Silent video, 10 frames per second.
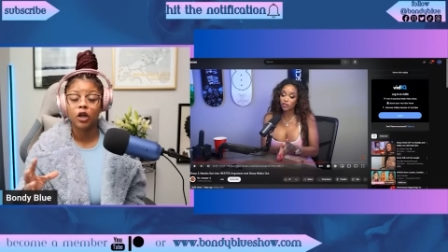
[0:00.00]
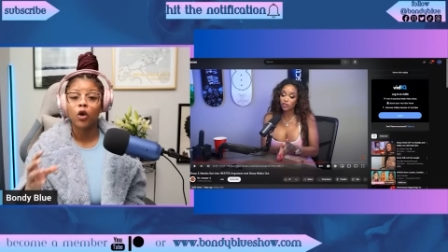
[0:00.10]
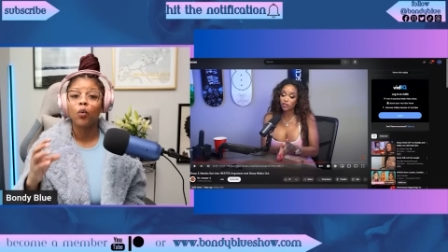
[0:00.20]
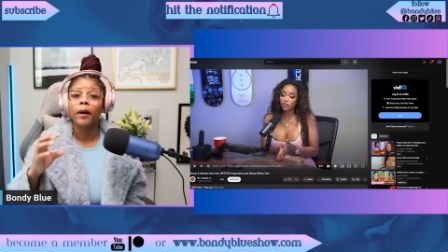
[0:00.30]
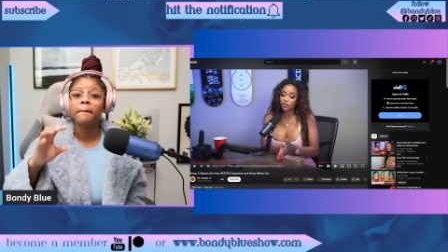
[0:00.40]

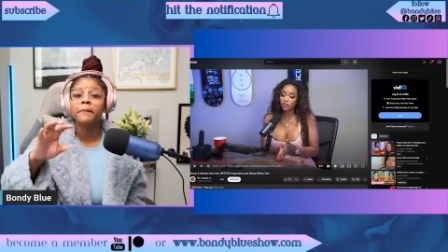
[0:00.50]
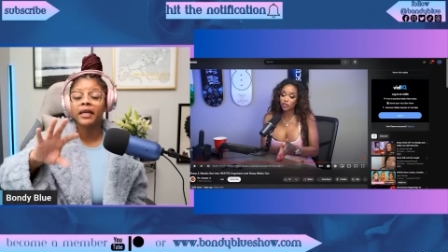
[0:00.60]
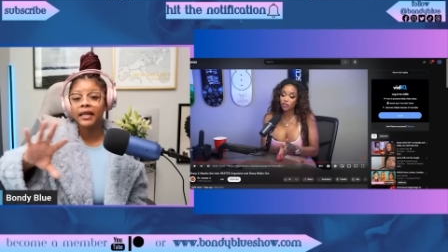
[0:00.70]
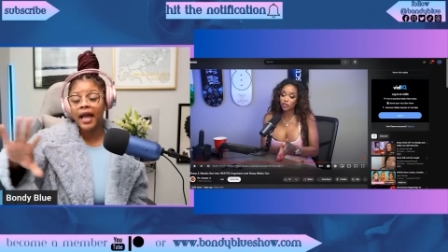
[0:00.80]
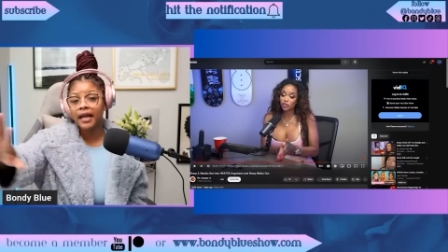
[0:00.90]
where
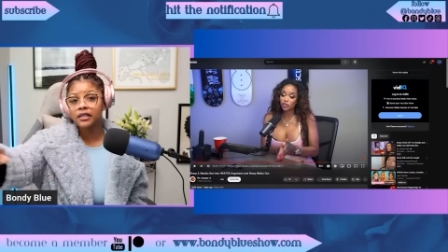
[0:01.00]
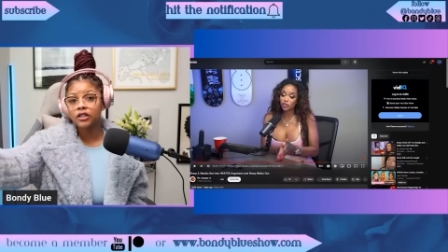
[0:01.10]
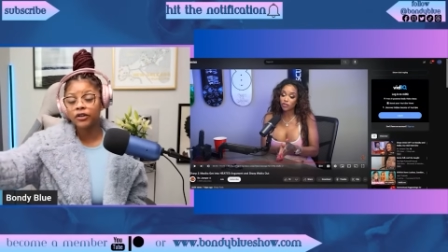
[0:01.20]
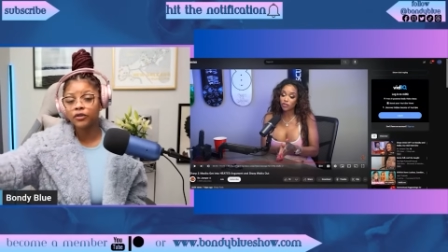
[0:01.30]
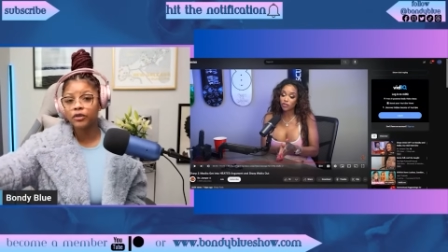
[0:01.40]
men had
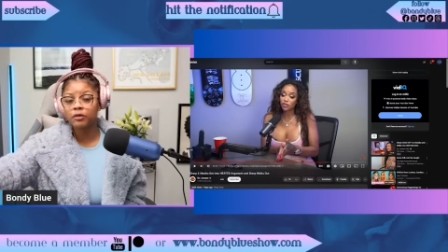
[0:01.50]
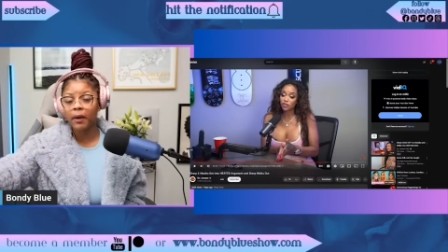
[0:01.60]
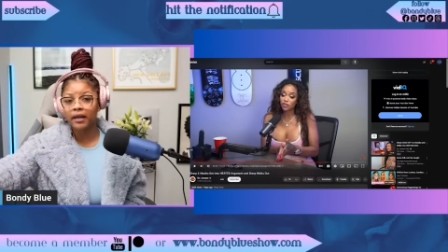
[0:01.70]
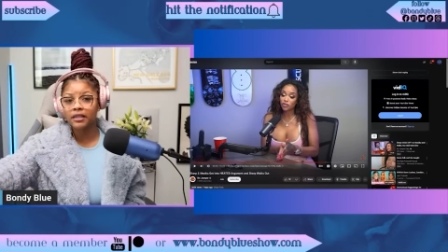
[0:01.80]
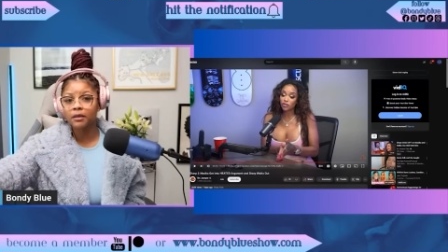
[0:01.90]
certain
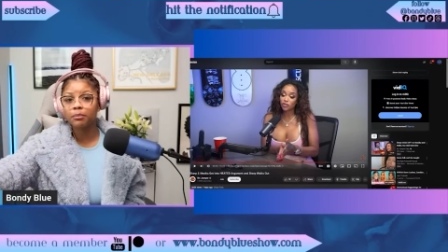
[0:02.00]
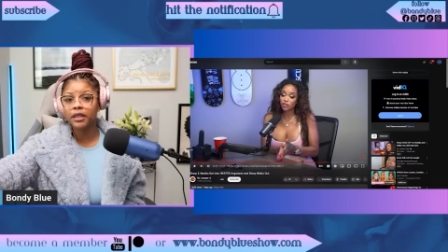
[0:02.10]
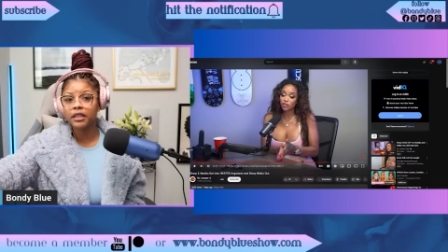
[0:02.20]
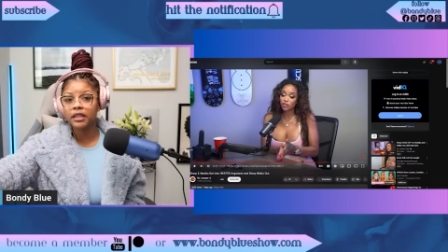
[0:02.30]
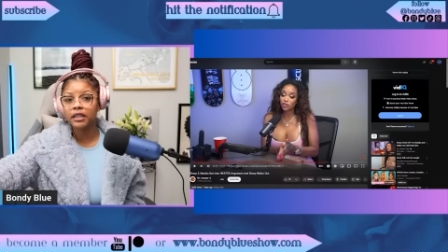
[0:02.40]

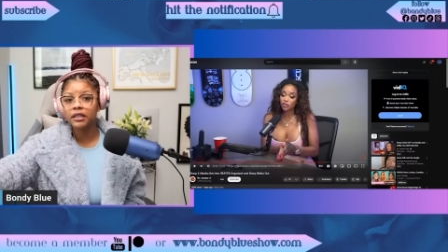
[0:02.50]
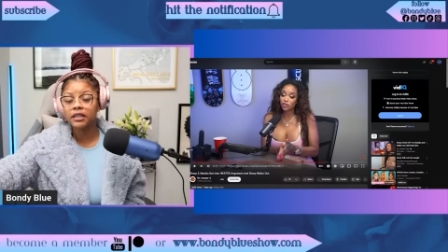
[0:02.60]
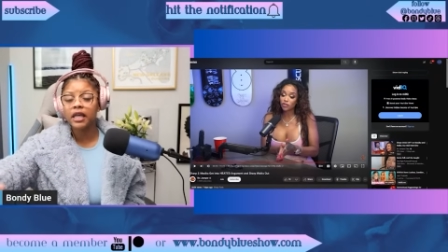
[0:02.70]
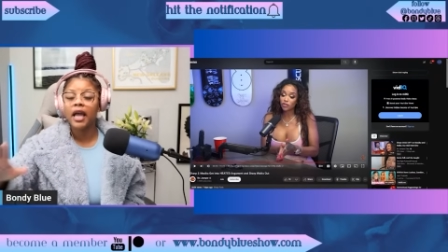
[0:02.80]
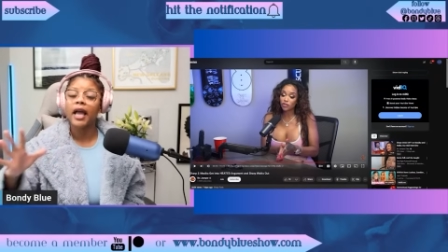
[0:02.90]
responsibilities
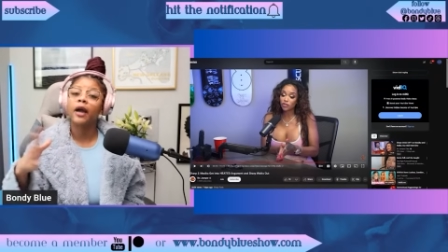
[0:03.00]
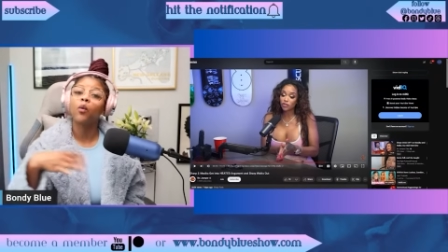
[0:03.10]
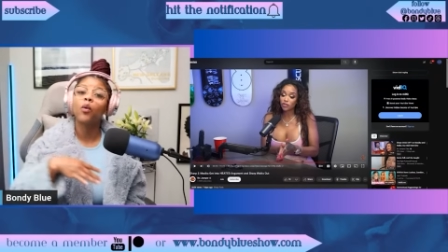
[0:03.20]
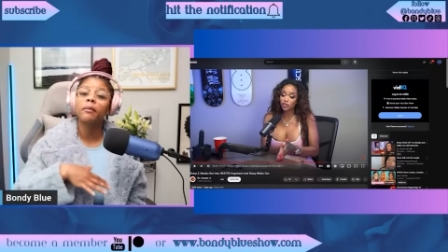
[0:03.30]
and women